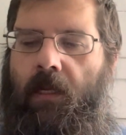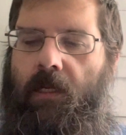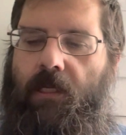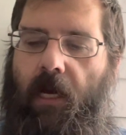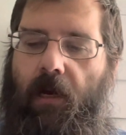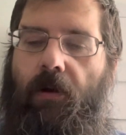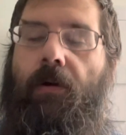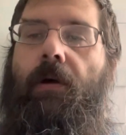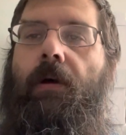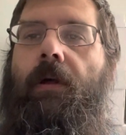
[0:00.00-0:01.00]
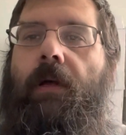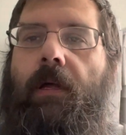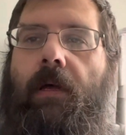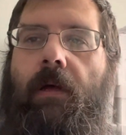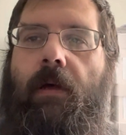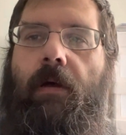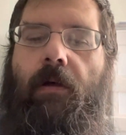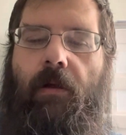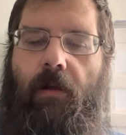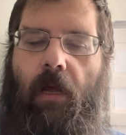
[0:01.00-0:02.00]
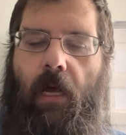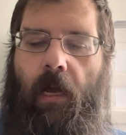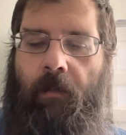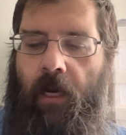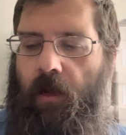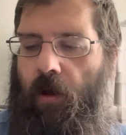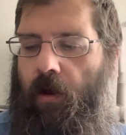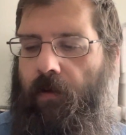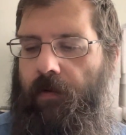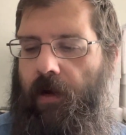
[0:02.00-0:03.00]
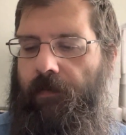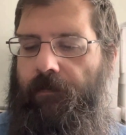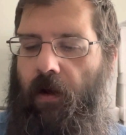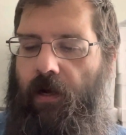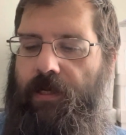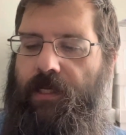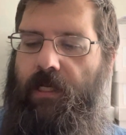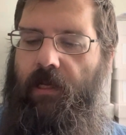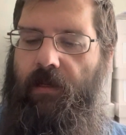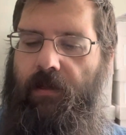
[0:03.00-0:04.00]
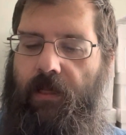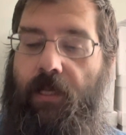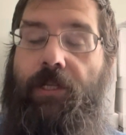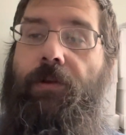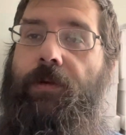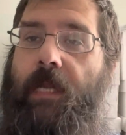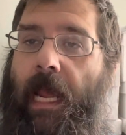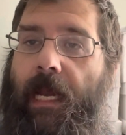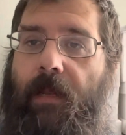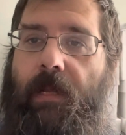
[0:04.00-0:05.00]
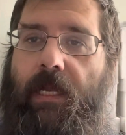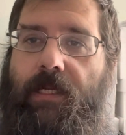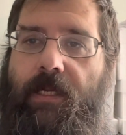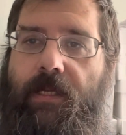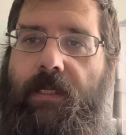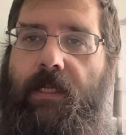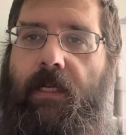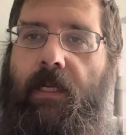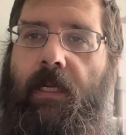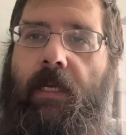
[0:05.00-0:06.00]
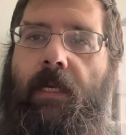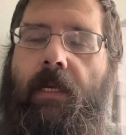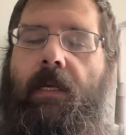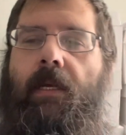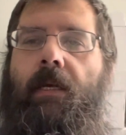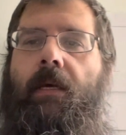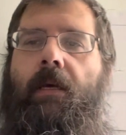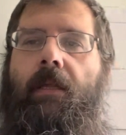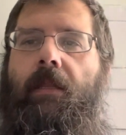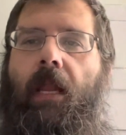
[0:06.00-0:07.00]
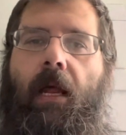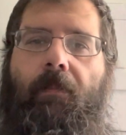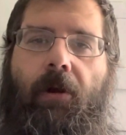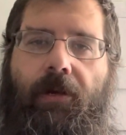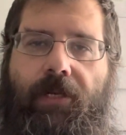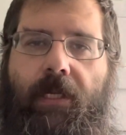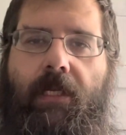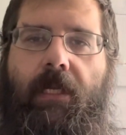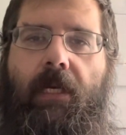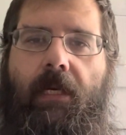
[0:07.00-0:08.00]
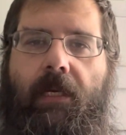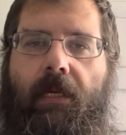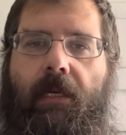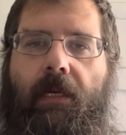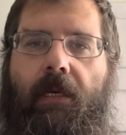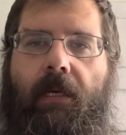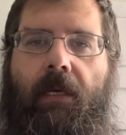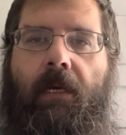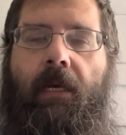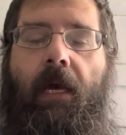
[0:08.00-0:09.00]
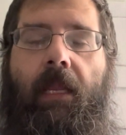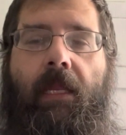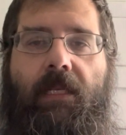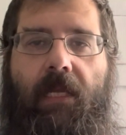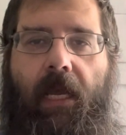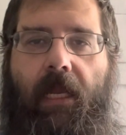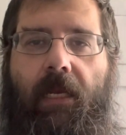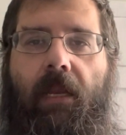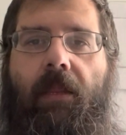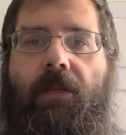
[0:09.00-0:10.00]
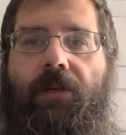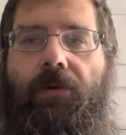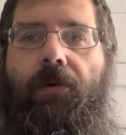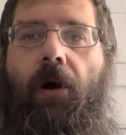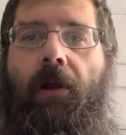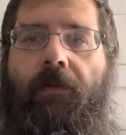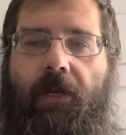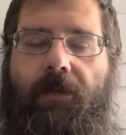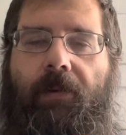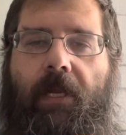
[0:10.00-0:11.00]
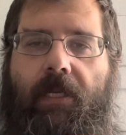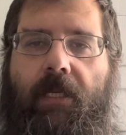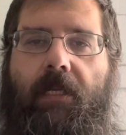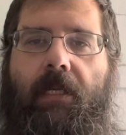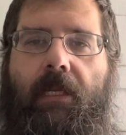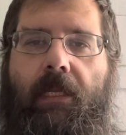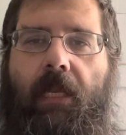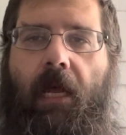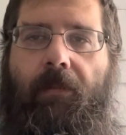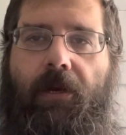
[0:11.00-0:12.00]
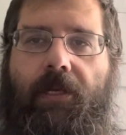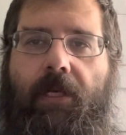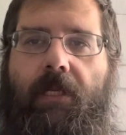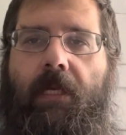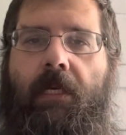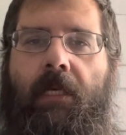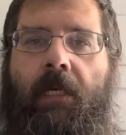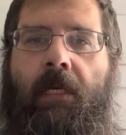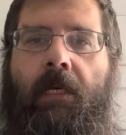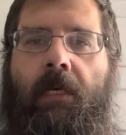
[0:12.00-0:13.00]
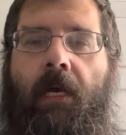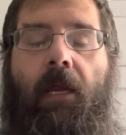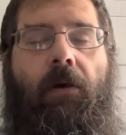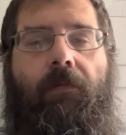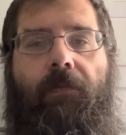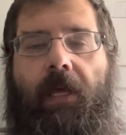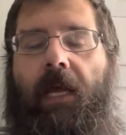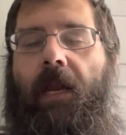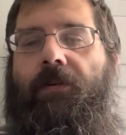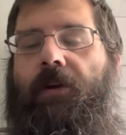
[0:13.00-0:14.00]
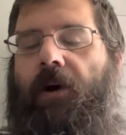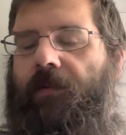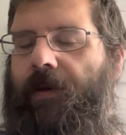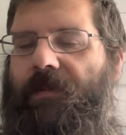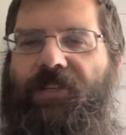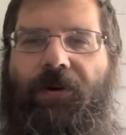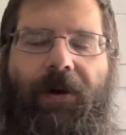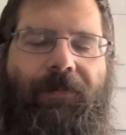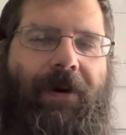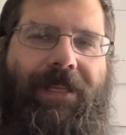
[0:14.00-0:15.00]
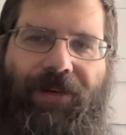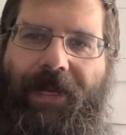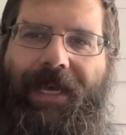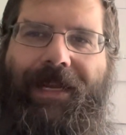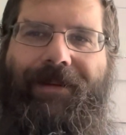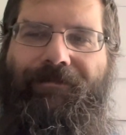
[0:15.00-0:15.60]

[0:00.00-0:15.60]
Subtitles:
So I'm going to go over first the two Danning pieces that I purchased. And then second, the two Arnavich pieces I purchased. And hopefully I don't cough up a storm while doing it.